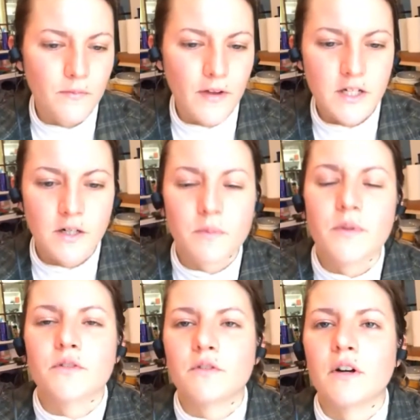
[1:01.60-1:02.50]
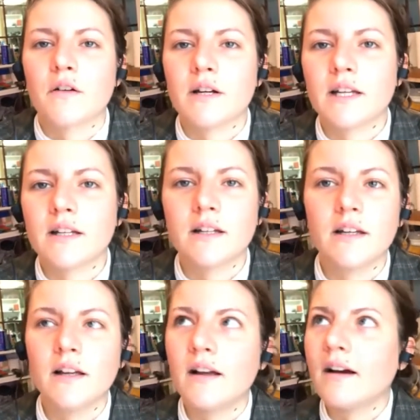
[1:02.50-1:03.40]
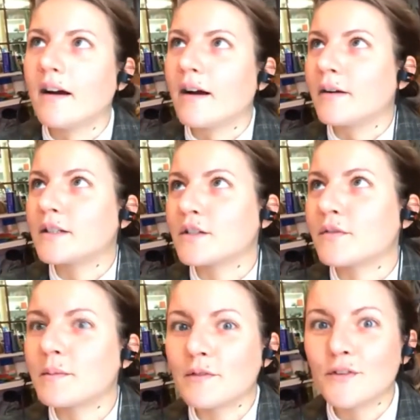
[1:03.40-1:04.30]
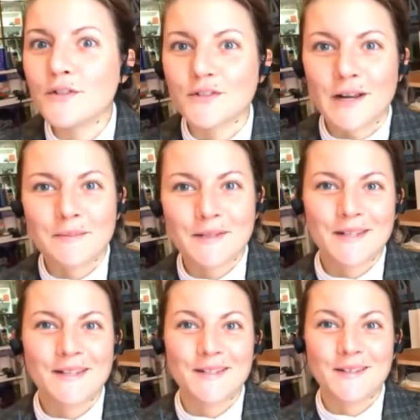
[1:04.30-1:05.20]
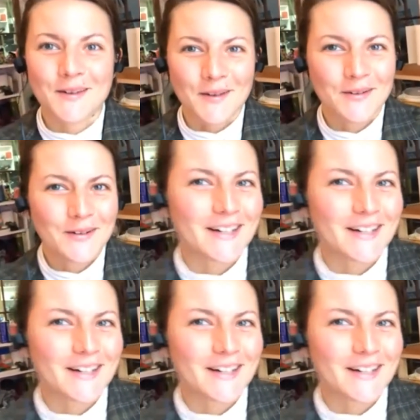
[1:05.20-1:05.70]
vegetables growing just from your food scraps. So